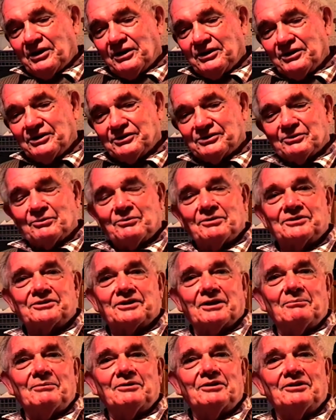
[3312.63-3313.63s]
and he used to always
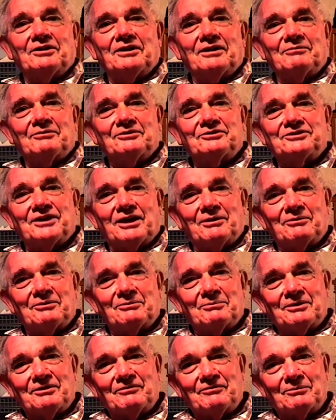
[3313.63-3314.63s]
come in and have a chat
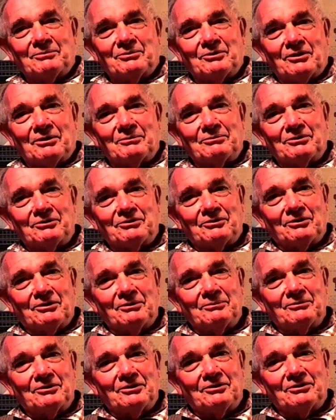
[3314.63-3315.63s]
with me from time to
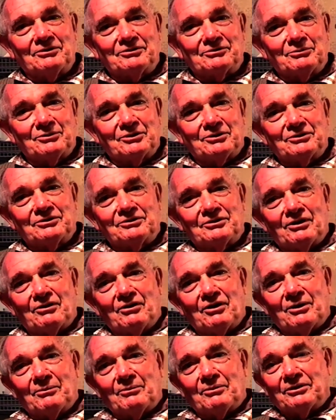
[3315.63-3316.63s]
time when I was working in the
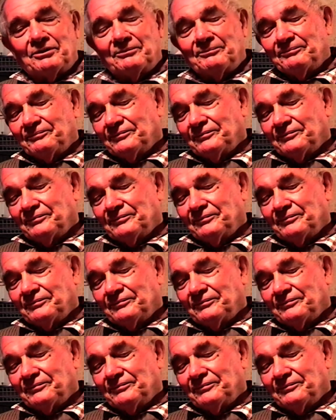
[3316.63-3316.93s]
library.